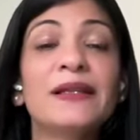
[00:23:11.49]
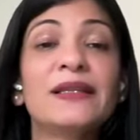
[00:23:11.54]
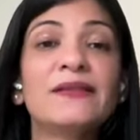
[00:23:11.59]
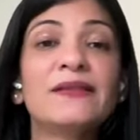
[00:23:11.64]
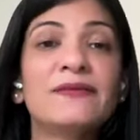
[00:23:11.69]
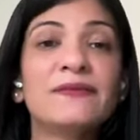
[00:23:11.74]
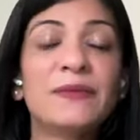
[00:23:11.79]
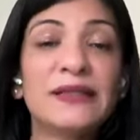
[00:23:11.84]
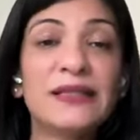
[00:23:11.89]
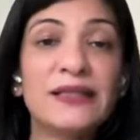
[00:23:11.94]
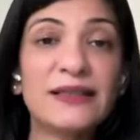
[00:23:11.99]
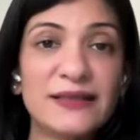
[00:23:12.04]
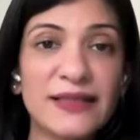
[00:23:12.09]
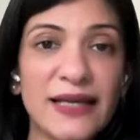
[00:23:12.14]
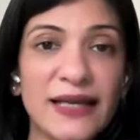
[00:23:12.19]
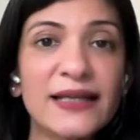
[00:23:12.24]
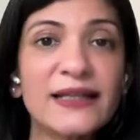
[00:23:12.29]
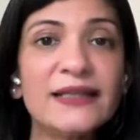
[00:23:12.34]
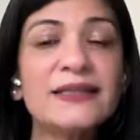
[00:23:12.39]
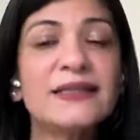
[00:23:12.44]
But the
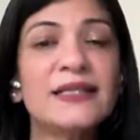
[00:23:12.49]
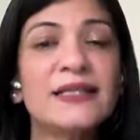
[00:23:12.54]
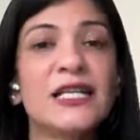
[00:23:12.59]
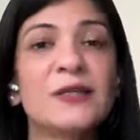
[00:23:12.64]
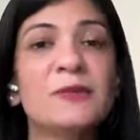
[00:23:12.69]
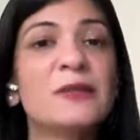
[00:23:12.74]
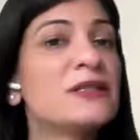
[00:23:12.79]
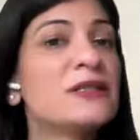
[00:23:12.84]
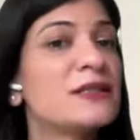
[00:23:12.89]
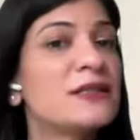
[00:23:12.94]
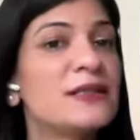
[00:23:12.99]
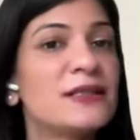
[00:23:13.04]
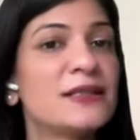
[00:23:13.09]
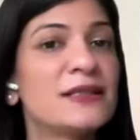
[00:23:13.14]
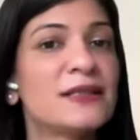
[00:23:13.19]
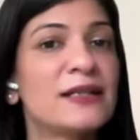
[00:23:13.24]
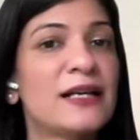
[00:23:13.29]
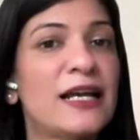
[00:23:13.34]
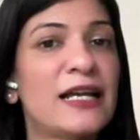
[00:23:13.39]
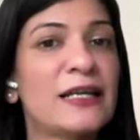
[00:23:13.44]
second statement, it
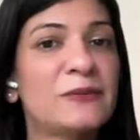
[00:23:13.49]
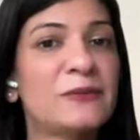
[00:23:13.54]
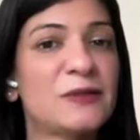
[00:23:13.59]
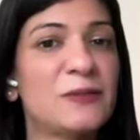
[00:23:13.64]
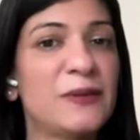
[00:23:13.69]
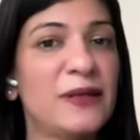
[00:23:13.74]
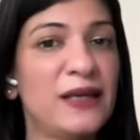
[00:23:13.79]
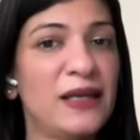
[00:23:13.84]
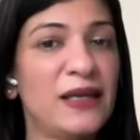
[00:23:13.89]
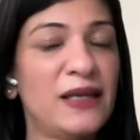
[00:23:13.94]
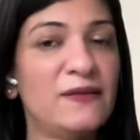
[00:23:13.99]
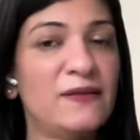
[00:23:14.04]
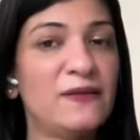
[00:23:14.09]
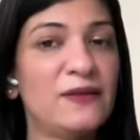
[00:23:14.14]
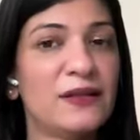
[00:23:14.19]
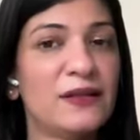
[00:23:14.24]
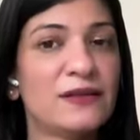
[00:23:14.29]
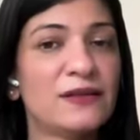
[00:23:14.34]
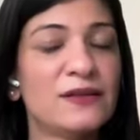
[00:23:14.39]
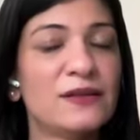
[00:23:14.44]
describes
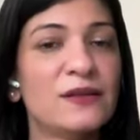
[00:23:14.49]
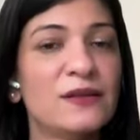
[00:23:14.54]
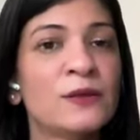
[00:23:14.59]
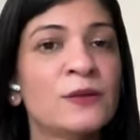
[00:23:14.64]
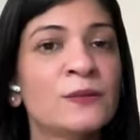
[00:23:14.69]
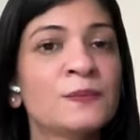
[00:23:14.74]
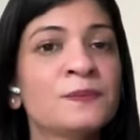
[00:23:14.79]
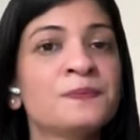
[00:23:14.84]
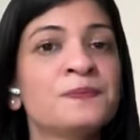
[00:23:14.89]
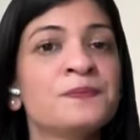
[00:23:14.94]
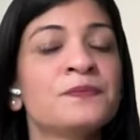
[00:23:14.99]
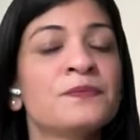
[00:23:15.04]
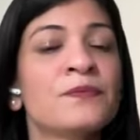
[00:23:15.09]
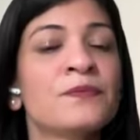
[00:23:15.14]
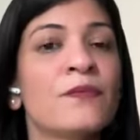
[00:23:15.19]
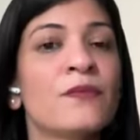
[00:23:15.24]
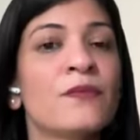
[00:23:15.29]
behavior. So